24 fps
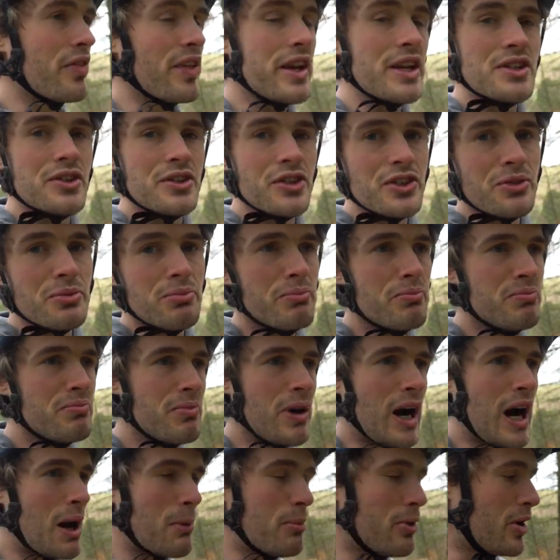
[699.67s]
These are just
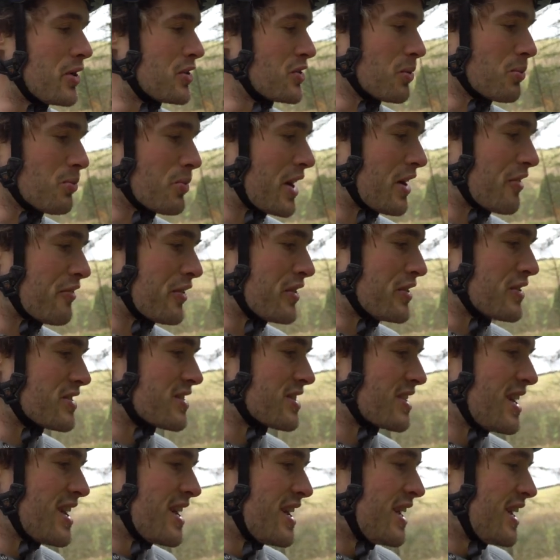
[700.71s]
our personal
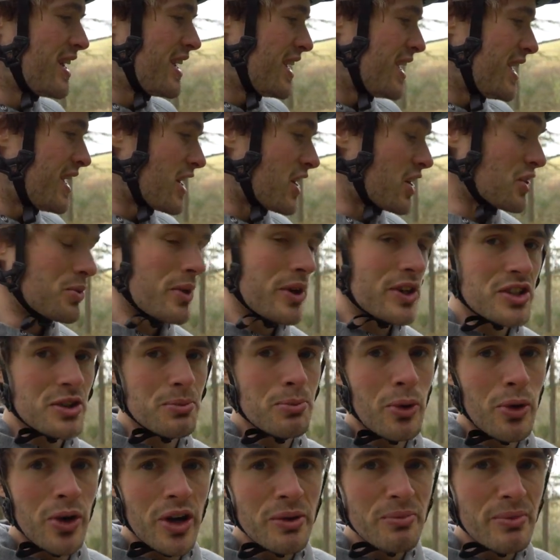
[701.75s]
preference because we are
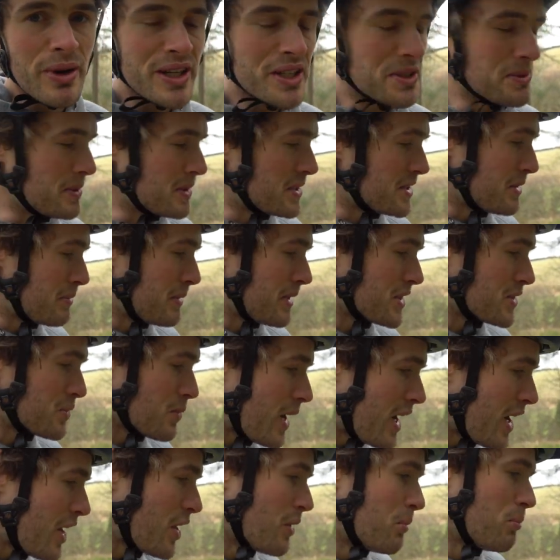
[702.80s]
supported by WTB as
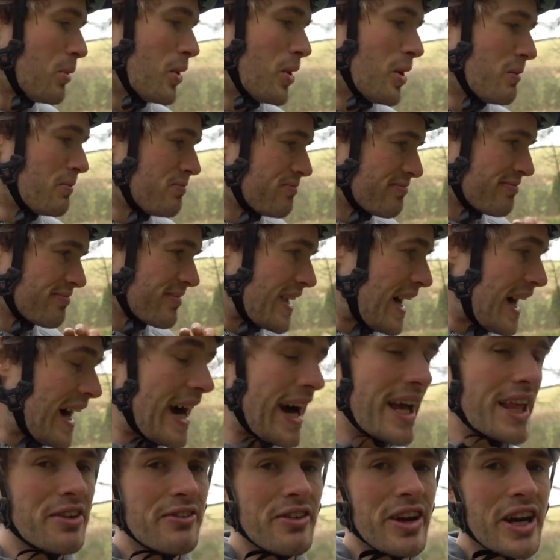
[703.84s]
well, but
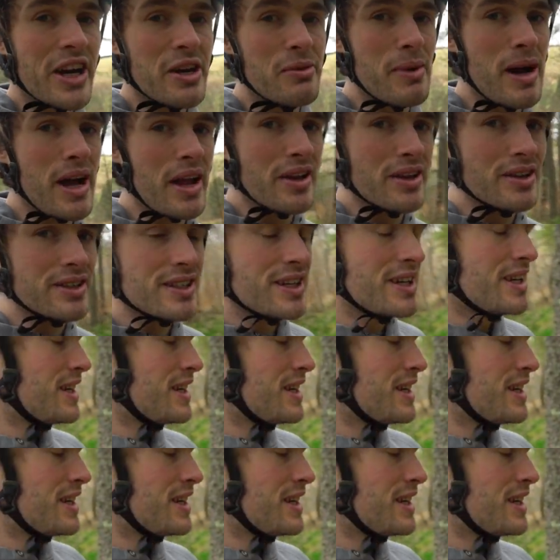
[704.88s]
highly recommend